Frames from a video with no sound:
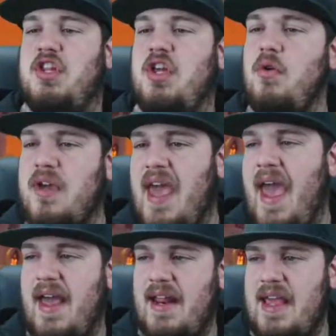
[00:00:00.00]
You
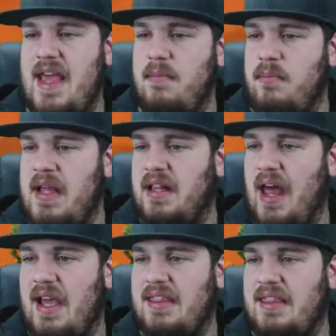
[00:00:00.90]
can't hit me
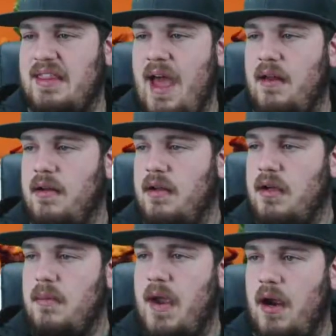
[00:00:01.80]
like that.
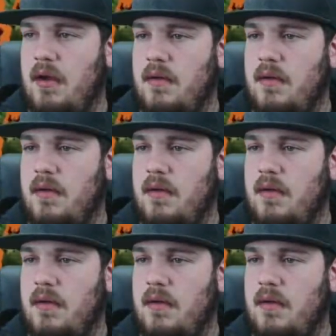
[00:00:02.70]
Come here.